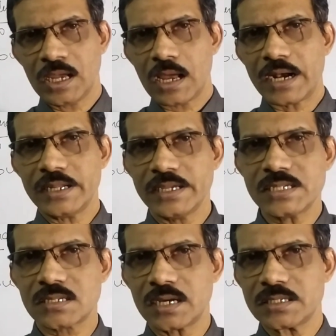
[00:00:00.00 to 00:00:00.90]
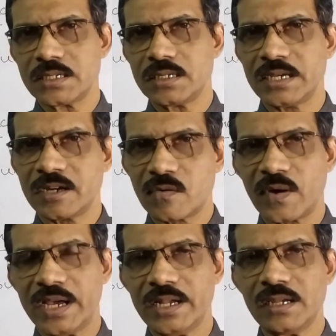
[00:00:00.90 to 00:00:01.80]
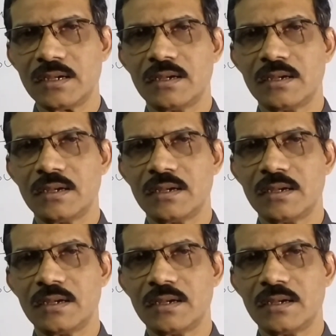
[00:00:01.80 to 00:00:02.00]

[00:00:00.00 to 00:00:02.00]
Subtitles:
and he started inquiring